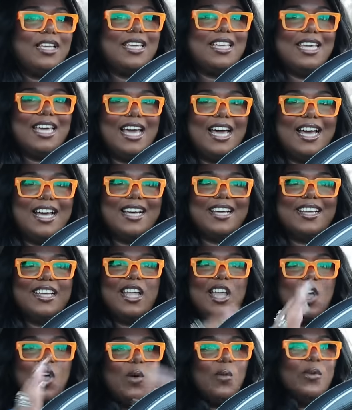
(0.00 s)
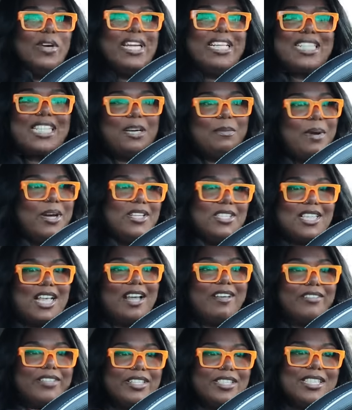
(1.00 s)
Yeah, went into the post
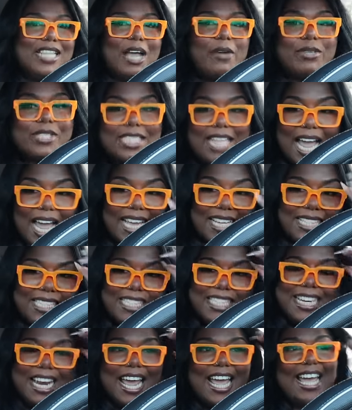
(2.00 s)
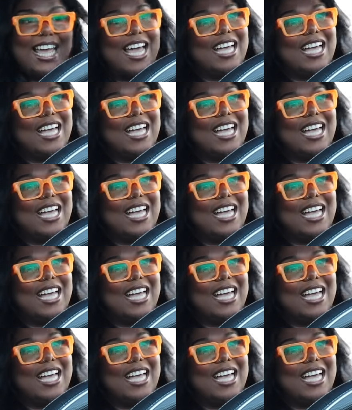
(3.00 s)
office. They was nice today.